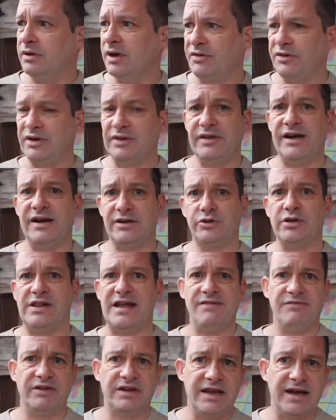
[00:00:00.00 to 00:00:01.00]
I think they actually
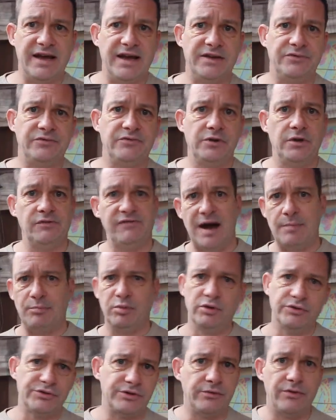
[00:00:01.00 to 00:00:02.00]
have a cart full of
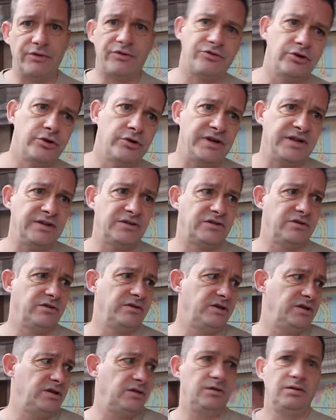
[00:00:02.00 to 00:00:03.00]
apples and throw it into
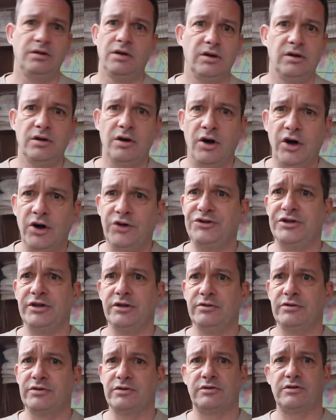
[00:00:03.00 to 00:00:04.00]
the
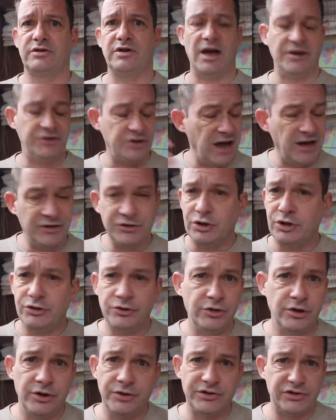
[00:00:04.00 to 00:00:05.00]
audience. I d I don't
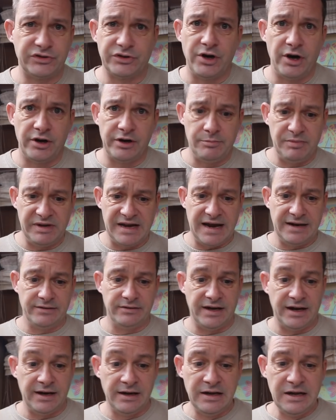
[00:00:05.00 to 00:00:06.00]
know the story behind
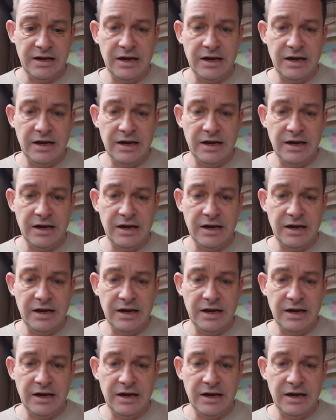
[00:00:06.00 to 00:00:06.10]
that.